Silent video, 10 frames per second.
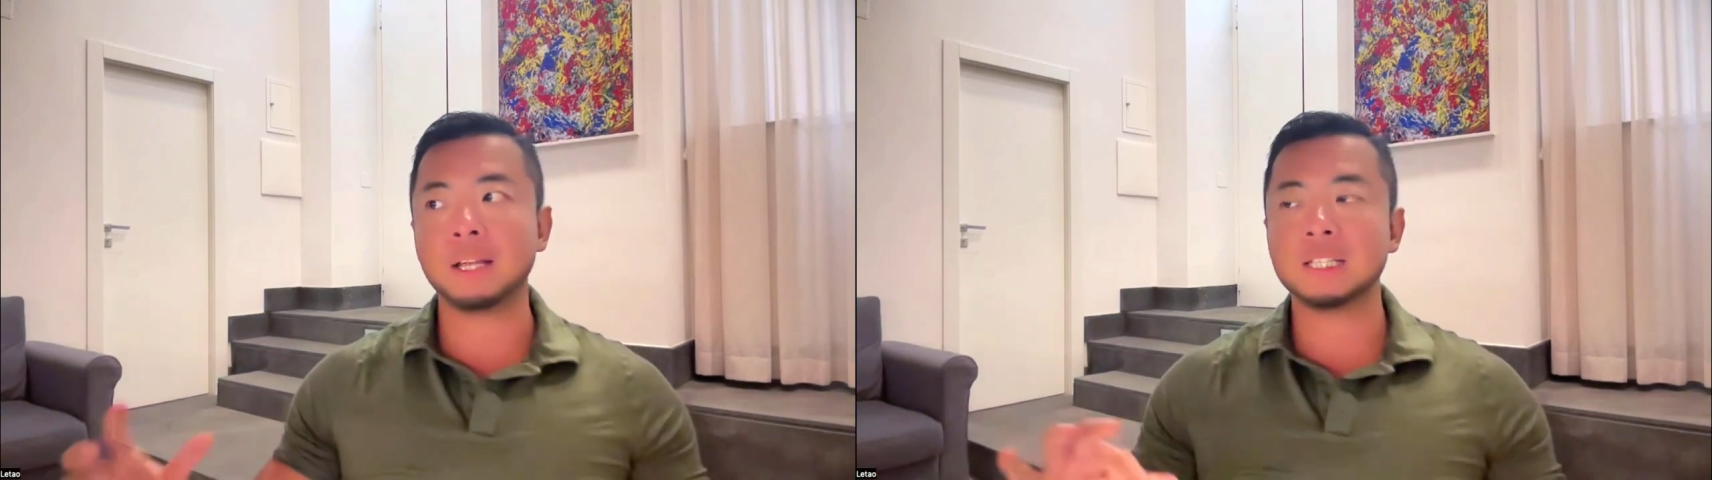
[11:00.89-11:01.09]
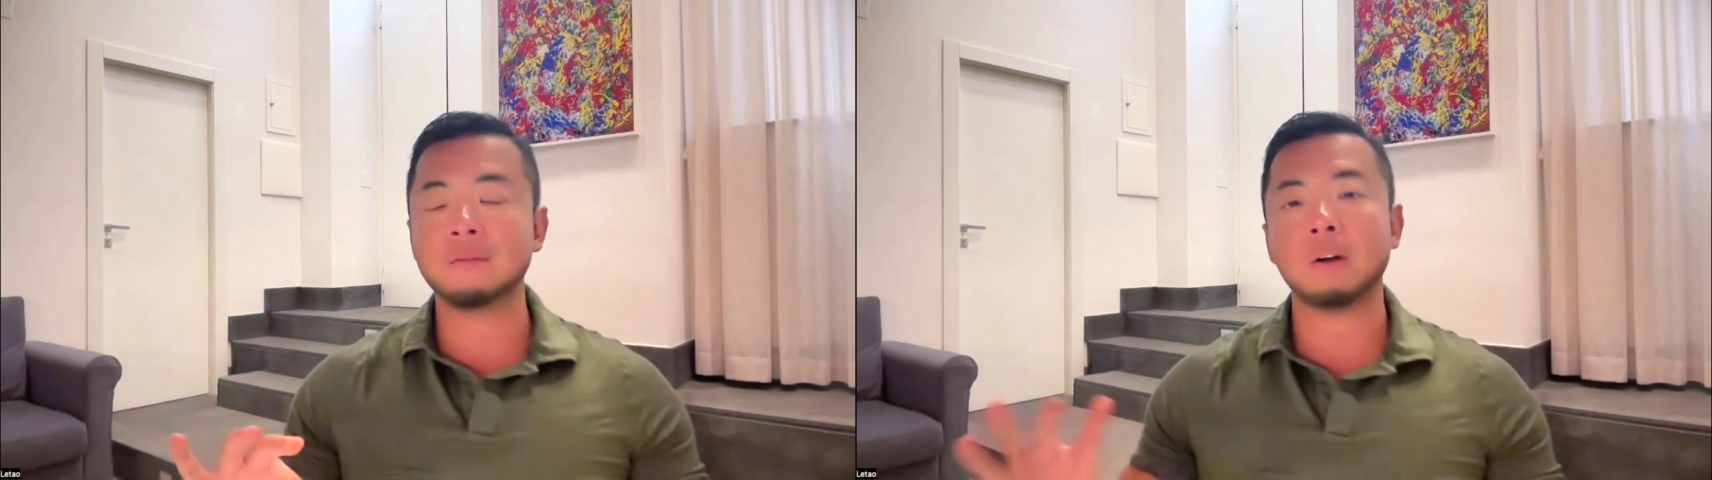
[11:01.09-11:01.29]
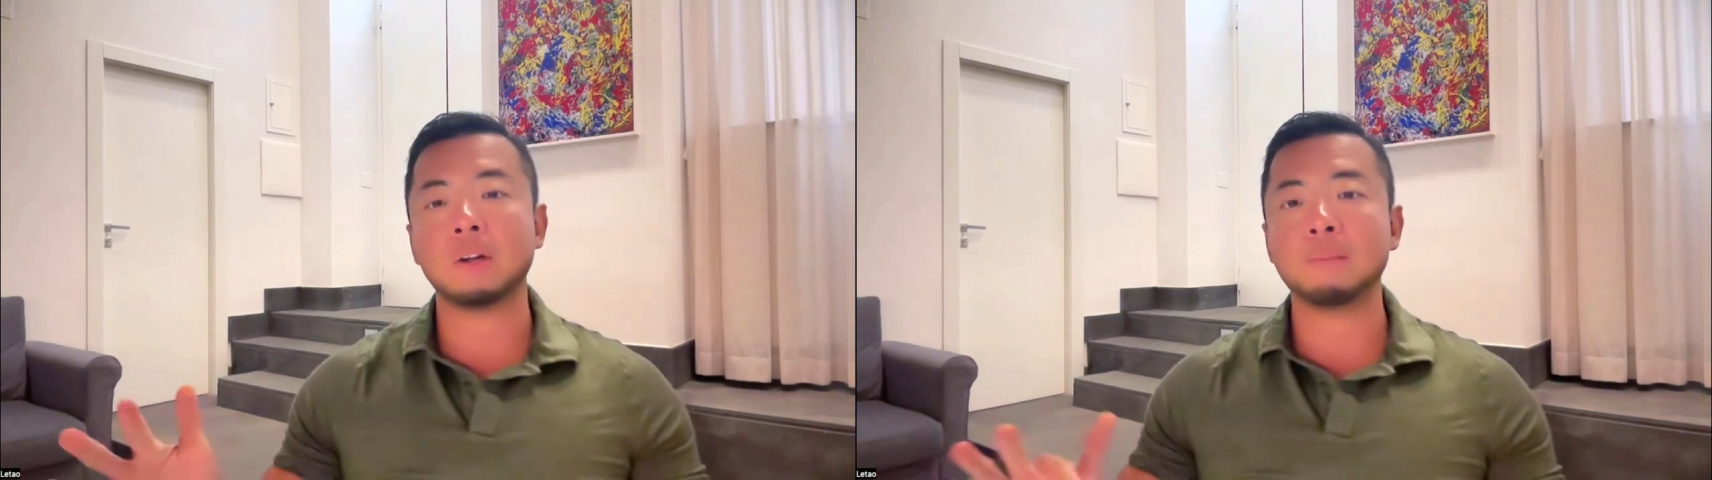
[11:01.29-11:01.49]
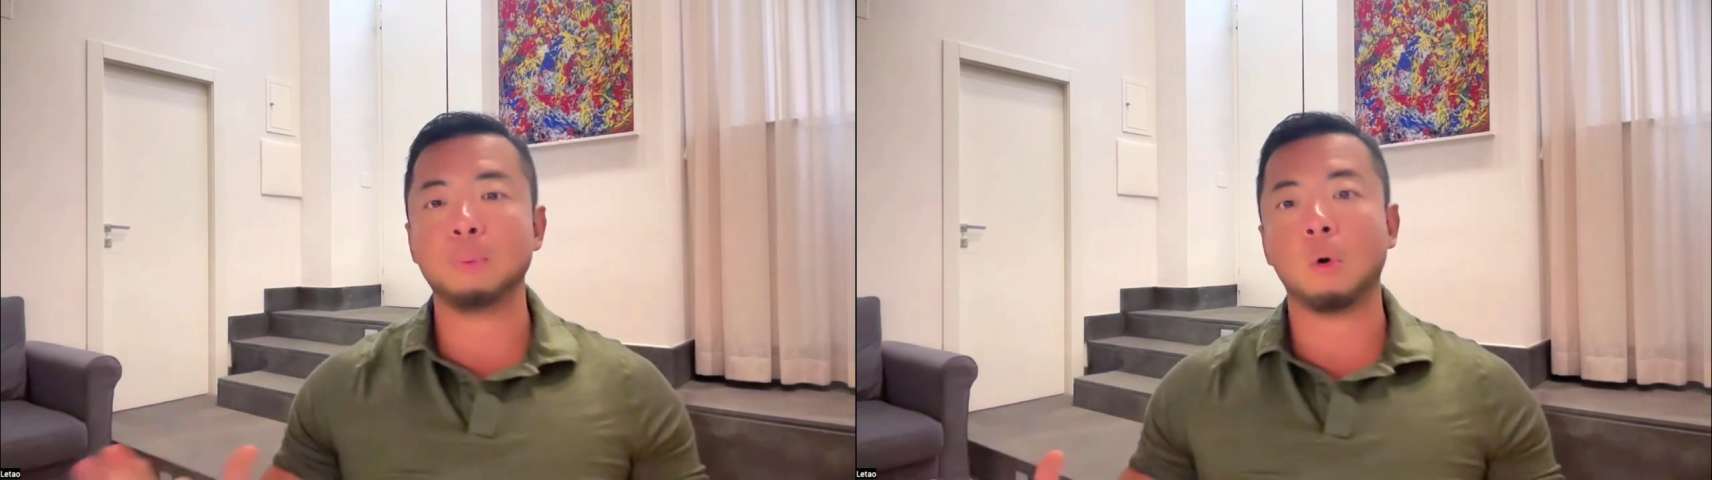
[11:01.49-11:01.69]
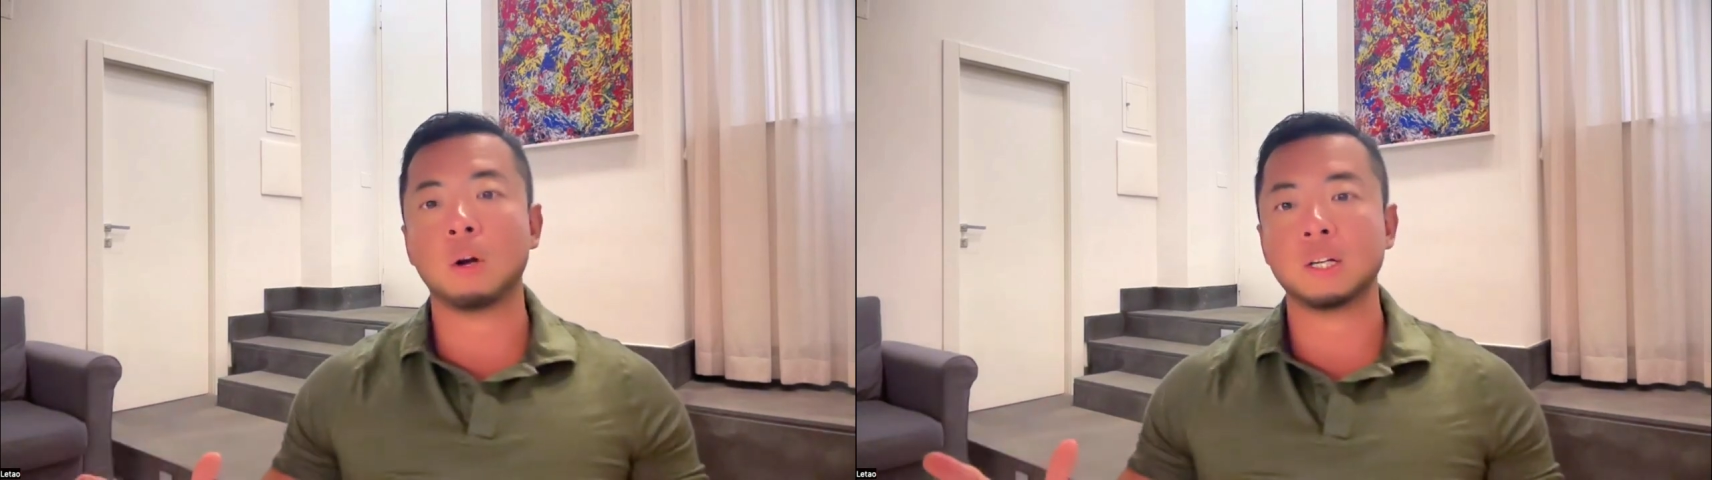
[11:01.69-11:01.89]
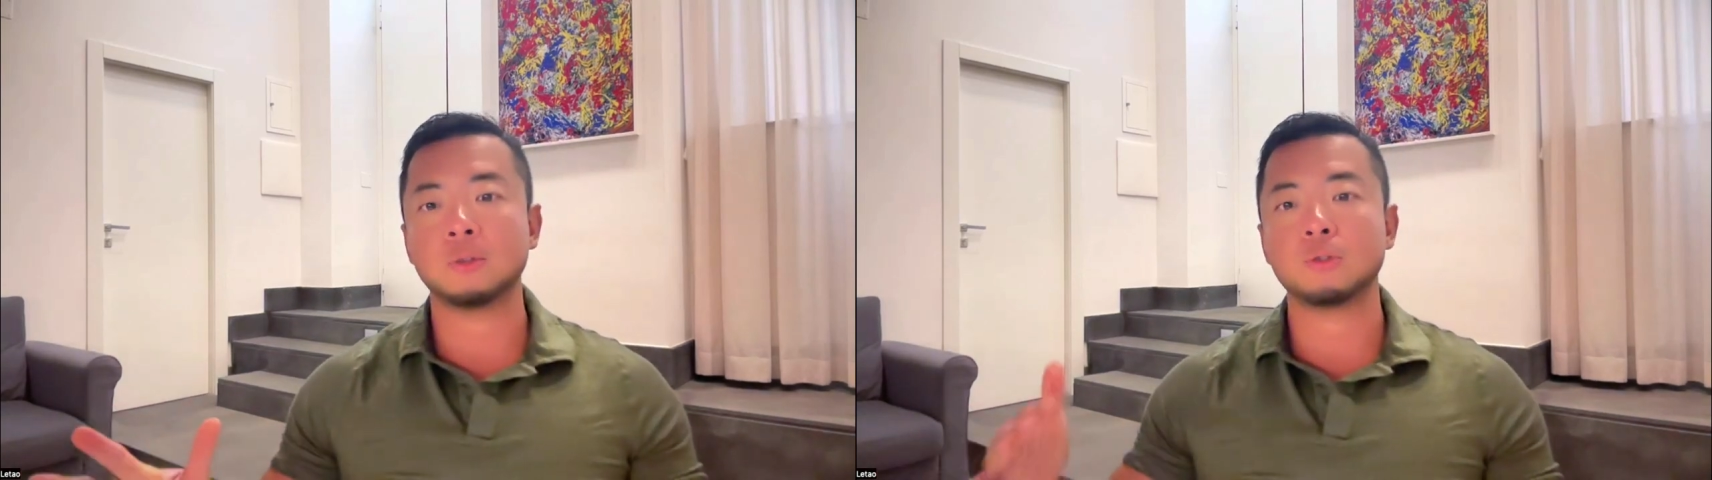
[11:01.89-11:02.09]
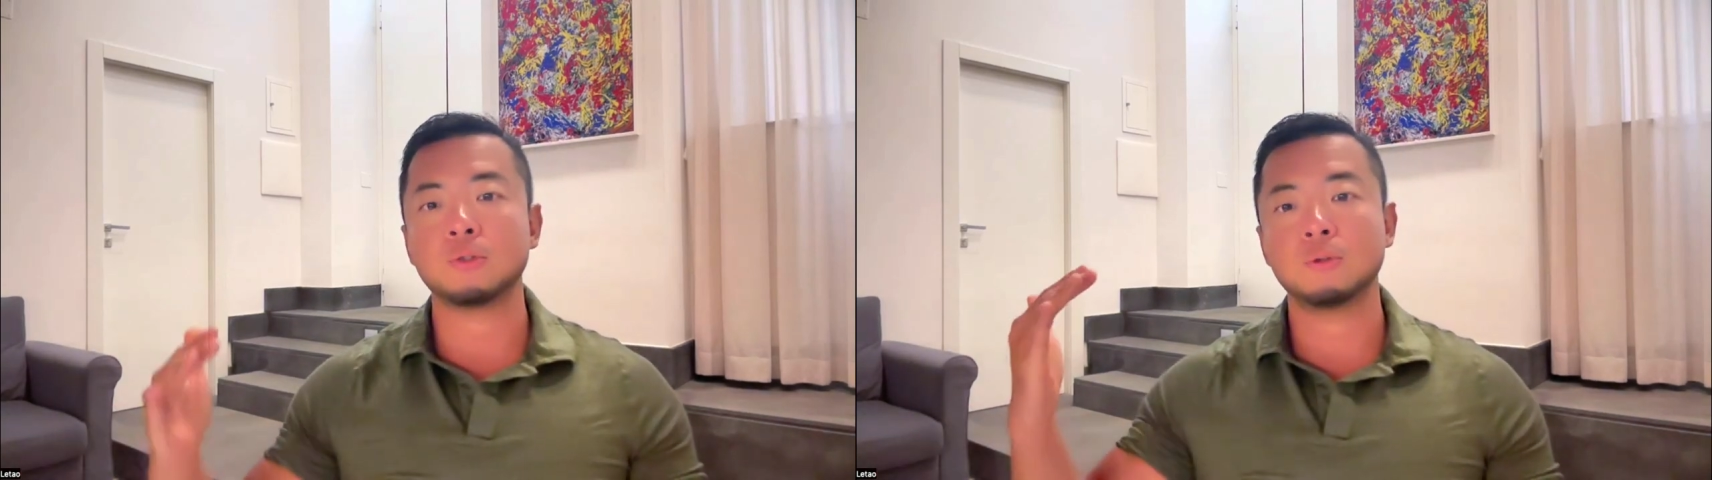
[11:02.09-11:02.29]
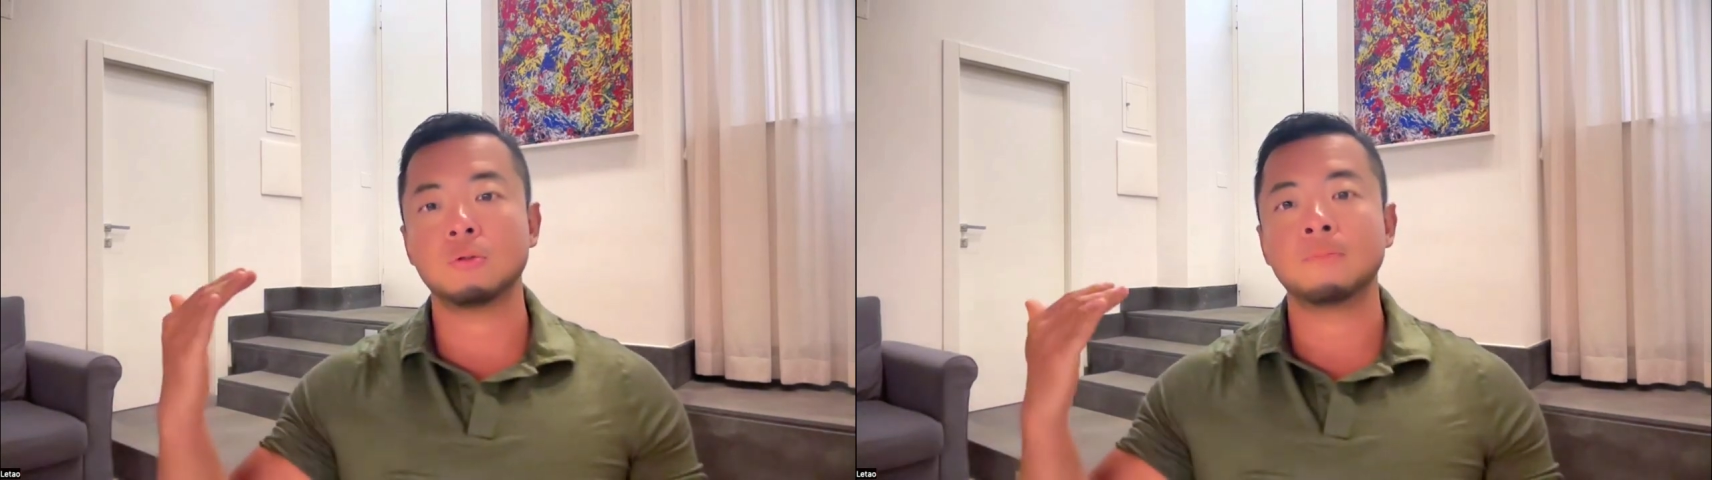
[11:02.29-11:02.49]
it's very important
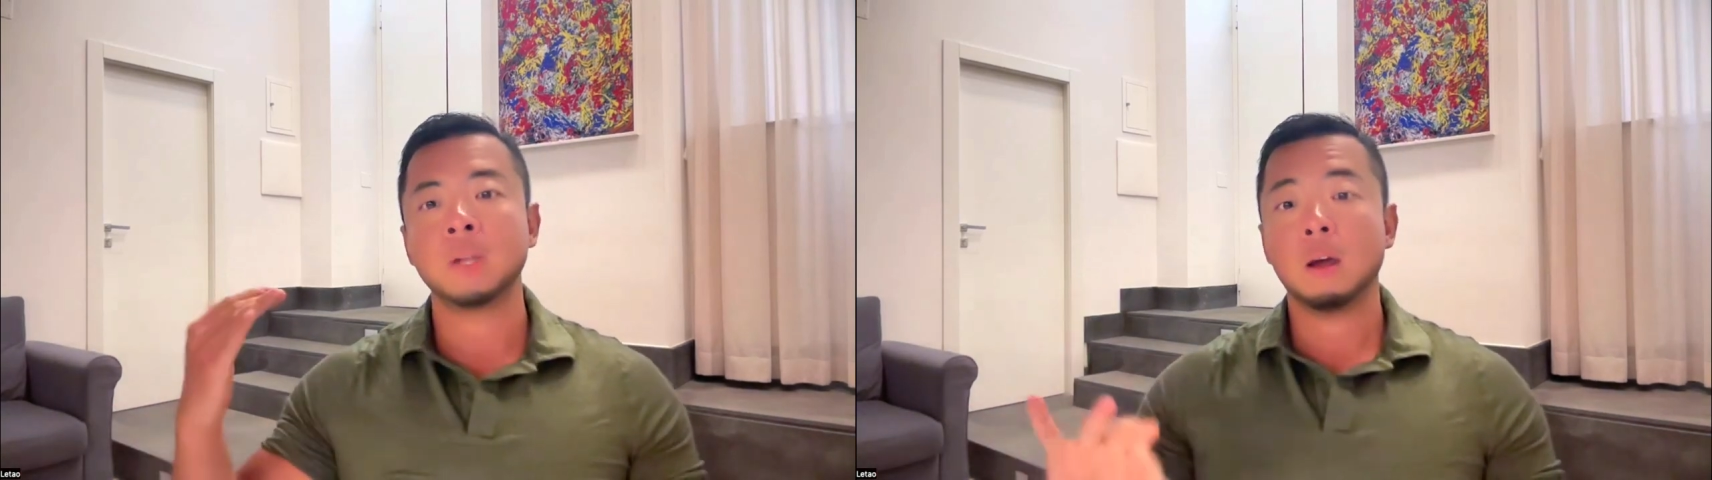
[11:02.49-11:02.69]
to